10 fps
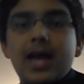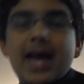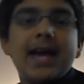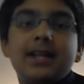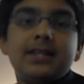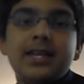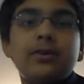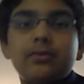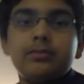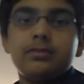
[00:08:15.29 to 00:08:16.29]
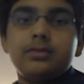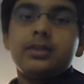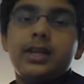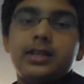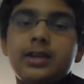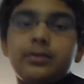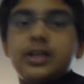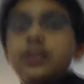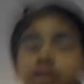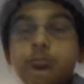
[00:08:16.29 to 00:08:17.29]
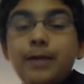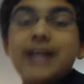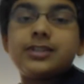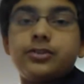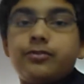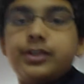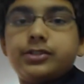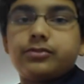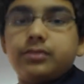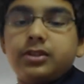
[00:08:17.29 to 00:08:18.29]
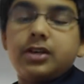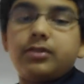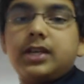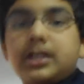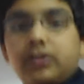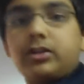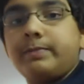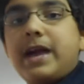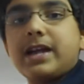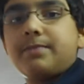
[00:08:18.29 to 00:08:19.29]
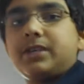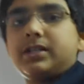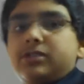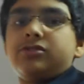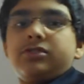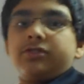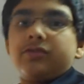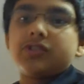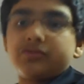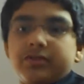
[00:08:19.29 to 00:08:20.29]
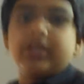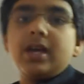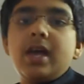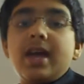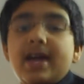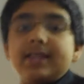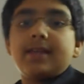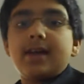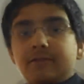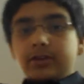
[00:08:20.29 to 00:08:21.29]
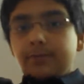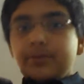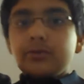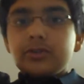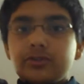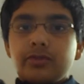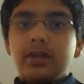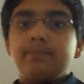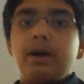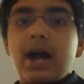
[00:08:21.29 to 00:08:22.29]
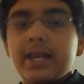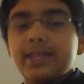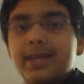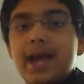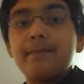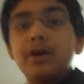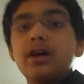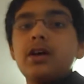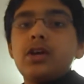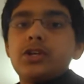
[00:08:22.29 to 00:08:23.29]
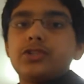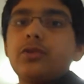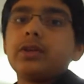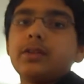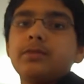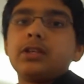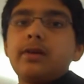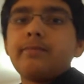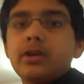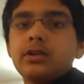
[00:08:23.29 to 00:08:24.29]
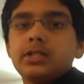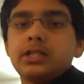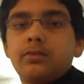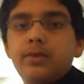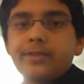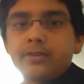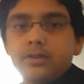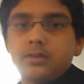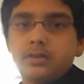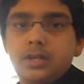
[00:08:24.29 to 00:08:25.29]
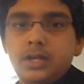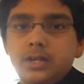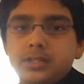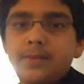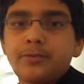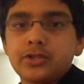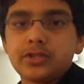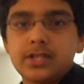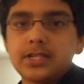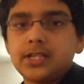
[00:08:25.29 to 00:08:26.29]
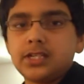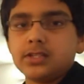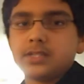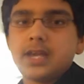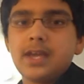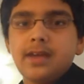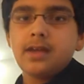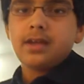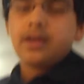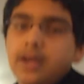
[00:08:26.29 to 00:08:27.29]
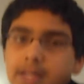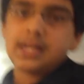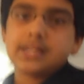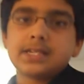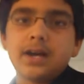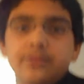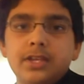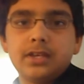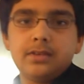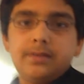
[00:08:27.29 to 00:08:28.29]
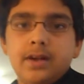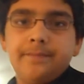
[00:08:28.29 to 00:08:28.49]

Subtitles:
And they don't need to look back to the green screen. They don't need to look back because it's just a green screen, and they have a computer screen behind the camera showing them the numbers and the weather temperatures that they need to say, and that's how they